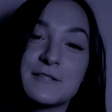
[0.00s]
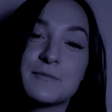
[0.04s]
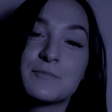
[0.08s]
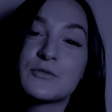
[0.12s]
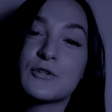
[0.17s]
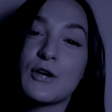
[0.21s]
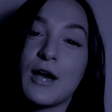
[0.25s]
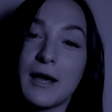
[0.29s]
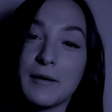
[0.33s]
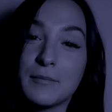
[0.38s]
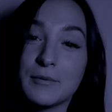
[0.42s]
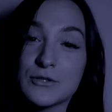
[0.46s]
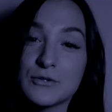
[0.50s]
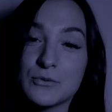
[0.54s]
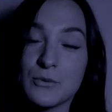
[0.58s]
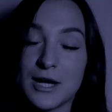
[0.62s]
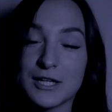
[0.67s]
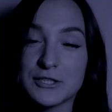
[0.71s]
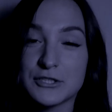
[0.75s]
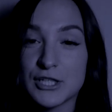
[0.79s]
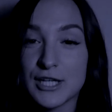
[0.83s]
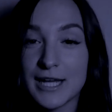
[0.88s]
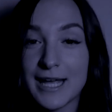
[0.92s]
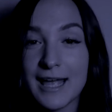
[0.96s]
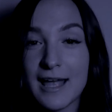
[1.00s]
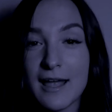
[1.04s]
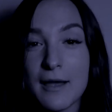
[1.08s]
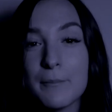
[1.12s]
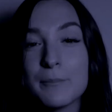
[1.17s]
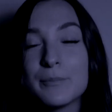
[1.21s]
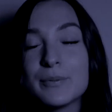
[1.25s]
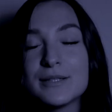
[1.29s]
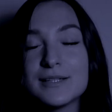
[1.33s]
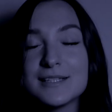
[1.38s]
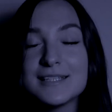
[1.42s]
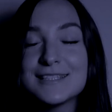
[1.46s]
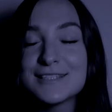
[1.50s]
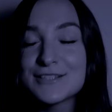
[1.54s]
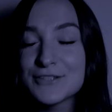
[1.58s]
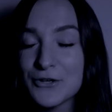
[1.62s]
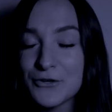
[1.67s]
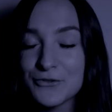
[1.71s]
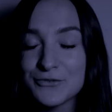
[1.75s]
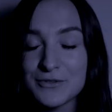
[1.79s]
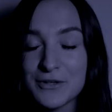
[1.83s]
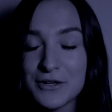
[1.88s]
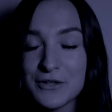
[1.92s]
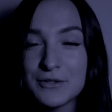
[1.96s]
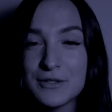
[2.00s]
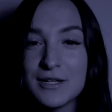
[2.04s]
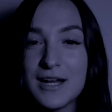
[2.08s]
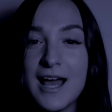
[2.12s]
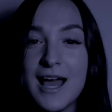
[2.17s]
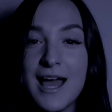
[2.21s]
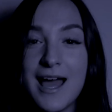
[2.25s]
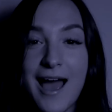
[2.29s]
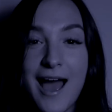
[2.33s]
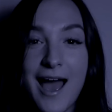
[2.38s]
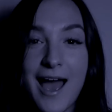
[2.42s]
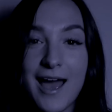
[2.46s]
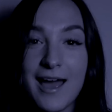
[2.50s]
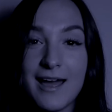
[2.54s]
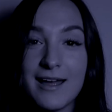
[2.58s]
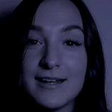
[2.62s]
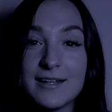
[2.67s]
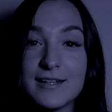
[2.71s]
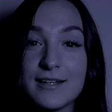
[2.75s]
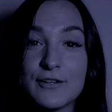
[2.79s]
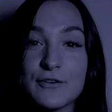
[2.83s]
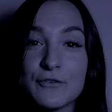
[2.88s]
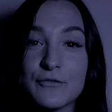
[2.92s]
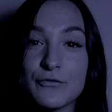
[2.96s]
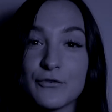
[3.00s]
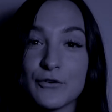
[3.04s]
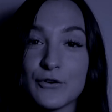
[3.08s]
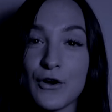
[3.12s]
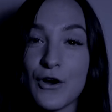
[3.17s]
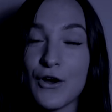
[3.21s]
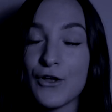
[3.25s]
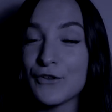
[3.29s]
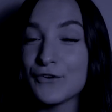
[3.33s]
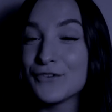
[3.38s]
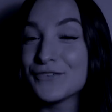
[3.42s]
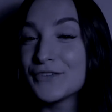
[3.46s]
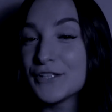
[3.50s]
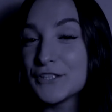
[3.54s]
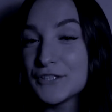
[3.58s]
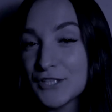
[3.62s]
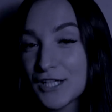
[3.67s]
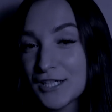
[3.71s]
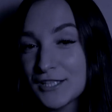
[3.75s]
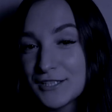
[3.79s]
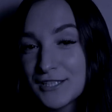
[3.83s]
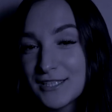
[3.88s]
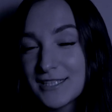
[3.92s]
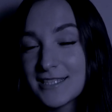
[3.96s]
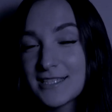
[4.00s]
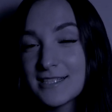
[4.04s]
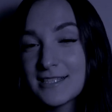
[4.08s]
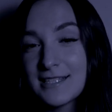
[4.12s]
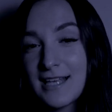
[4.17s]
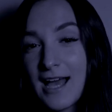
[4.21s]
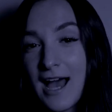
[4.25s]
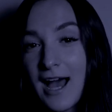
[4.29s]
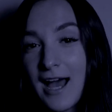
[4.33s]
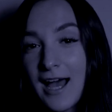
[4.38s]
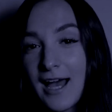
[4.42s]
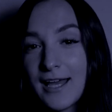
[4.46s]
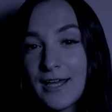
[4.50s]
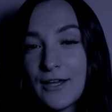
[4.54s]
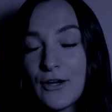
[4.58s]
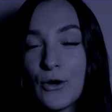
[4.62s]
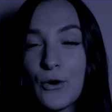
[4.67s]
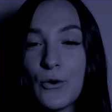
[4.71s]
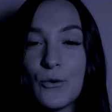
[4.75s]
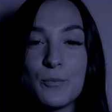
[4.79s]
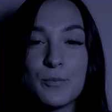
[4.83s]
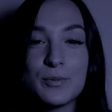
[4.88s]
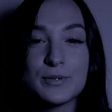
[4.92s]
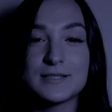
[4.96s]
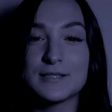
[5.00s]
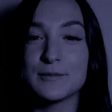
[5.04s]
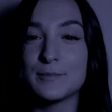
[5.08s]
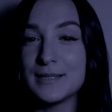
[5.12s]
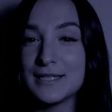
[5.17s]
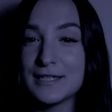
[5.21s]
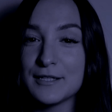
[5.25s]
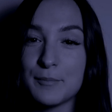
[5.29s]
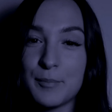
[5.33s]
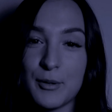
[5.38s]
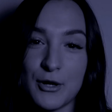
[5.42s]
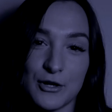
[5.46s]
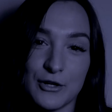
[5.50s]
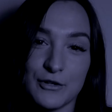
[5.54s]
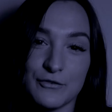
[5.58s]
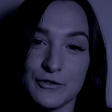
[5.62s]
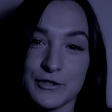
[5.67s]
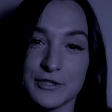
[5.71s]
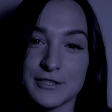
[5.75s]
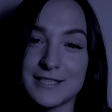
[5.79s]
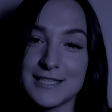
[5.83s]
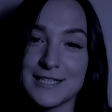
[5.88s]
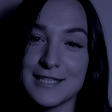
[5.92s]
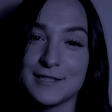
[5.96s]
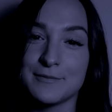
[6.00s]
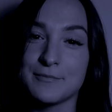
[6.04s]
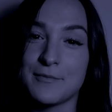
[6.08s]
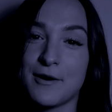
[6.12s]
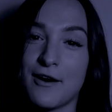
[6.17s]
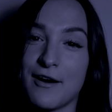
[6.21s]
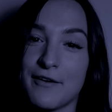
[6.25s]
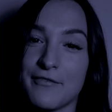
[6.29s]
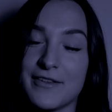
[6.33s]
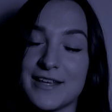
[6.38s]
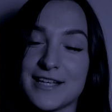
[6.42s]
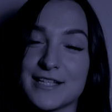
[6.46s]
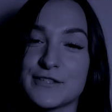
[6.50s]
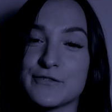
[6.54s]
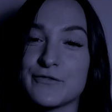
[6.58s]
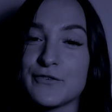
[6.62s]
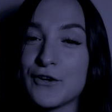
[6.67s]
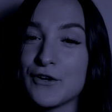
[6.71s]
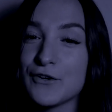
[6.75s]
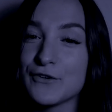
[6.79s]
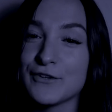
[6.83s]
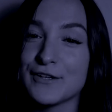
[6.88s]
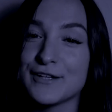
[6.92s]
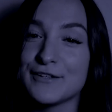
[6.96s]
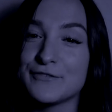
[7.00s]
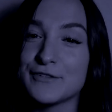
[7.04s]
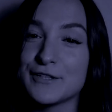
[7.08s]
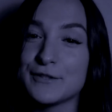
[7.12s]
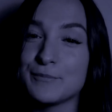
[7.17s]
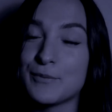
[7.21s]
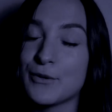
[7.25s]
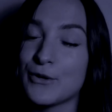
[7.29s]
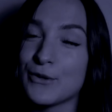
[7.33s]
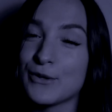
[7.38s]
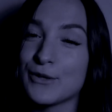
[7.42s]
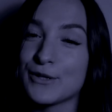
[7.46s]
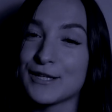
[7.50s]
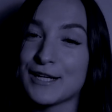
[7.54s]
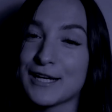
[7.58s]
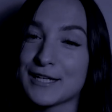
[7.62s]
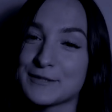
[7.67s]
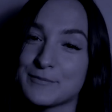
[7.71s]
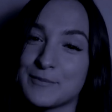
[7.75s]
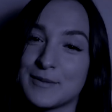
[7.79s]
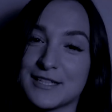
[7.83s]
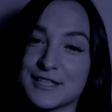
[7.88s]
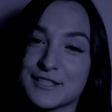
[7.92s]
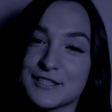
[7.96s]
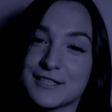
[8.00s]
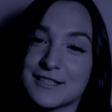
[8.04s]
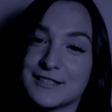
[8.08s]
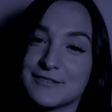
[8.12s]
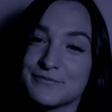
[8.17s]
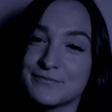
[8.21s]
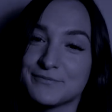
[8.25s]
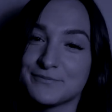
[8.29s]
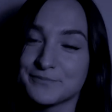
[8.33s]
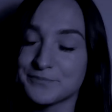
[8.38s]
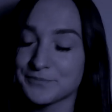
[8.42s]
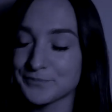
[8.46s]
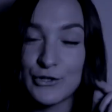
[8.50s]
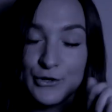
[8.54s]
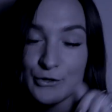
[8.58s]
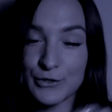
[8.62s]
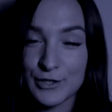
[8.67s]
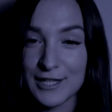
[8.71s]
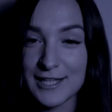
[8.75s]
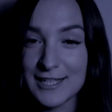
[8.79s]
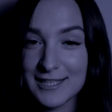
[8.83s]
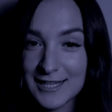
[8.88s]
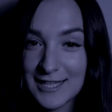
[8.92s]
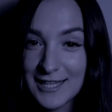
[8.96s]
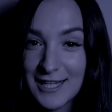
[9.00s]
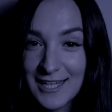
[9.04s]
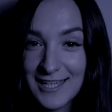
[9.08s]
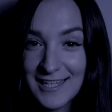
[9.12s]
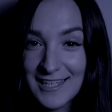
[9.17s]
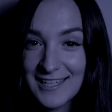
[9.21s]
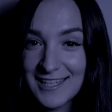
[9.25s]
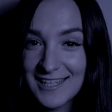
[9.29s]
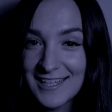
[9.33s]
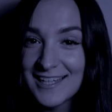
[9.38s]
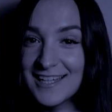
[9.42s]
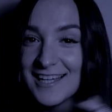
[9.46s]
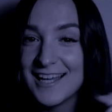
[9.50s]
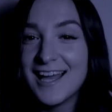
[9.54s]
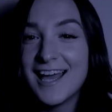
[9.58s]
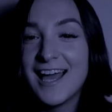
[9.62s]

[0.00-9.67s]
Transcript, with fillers: subscribers watching, please go vote. And for all of the judges, I hope to be a part of your team on this Fjallraven Polar Expedition. Go click the link